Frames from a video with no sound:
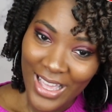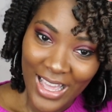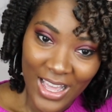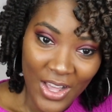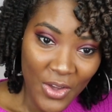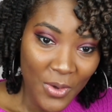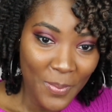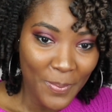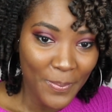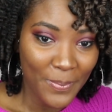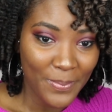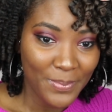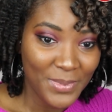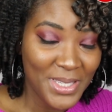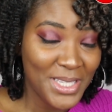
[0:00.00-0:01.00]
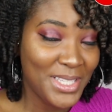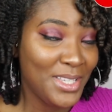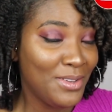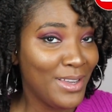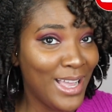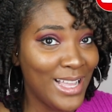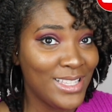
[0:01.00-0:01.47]
I hope to see
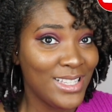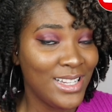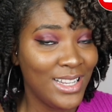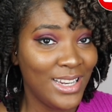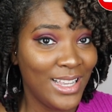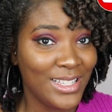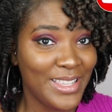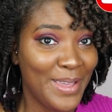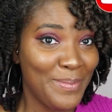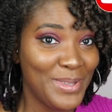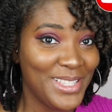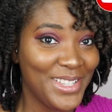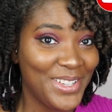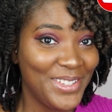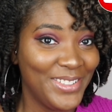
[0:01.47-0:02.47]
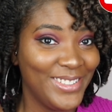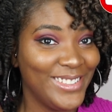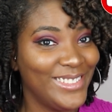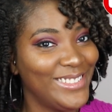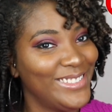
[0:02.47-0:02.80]
you guys in the next episode.